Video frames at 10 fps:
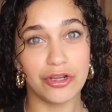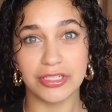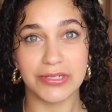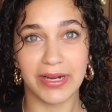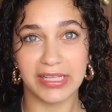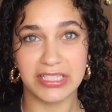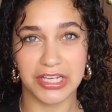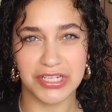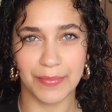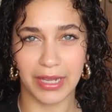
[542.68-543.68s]
not directly
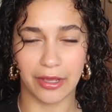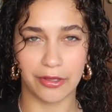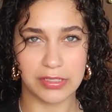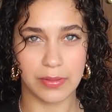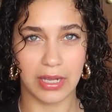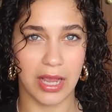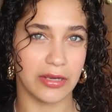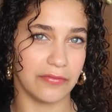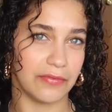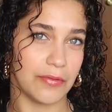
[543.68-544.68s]
touching my curls, but
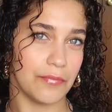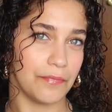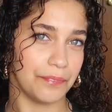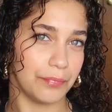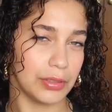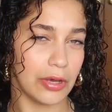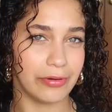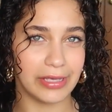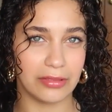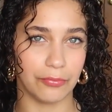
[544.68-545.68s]
kind of
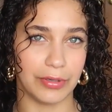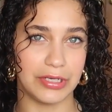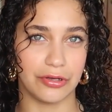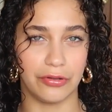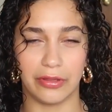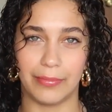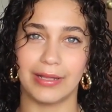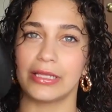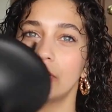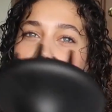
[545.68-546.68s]
blowing the wind on them
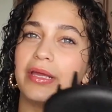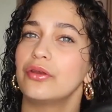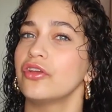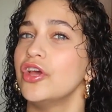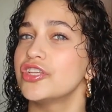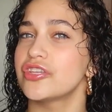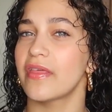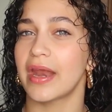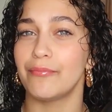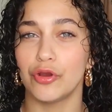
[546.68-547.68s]
a little bit so
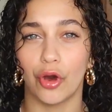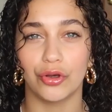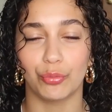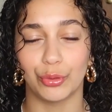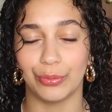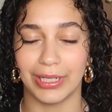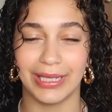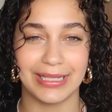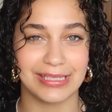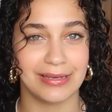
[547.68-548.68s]
that I'm not
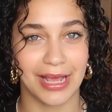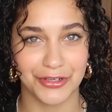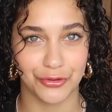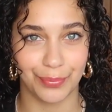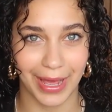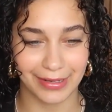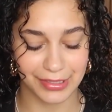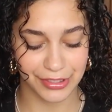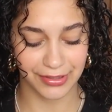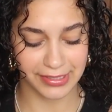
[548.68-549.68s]
ruining its natural
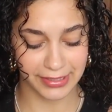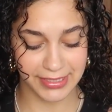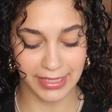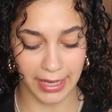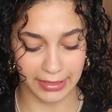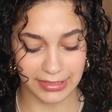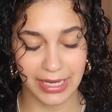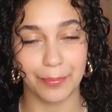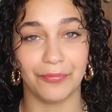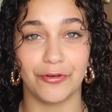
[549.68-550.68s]
pattern. So this is the next
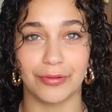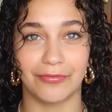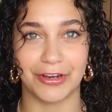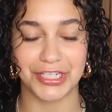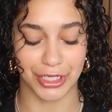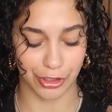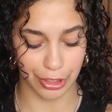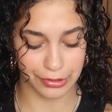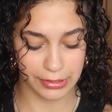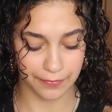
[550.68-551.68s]
step for refreshing your
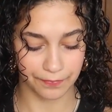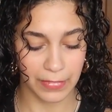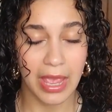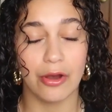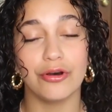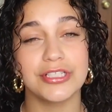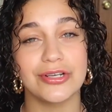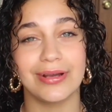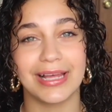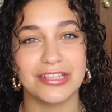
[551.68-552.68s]
curls.
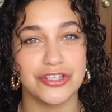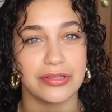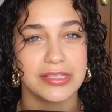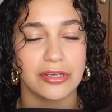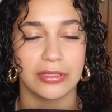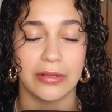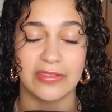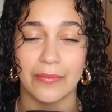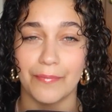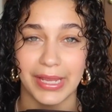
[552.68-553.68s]
Also, I like to do this on
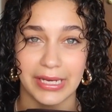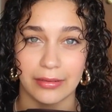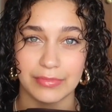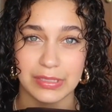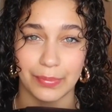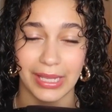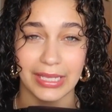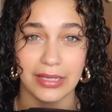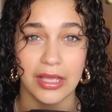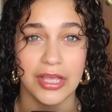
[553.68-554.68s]
the medium
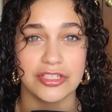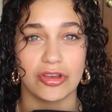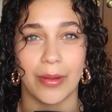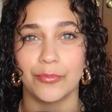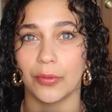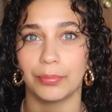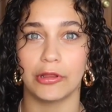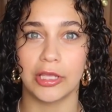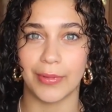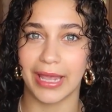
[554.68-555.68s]
speed, so I'm not
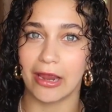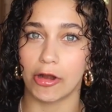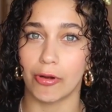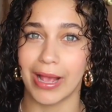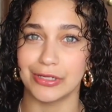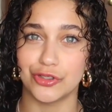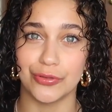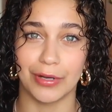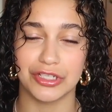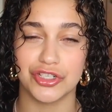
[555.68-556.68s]
blowing my hair around
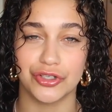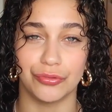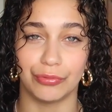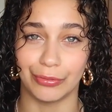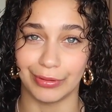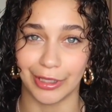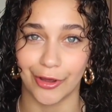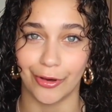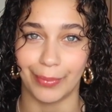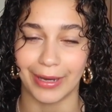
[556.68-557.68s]
too much to ruin the curl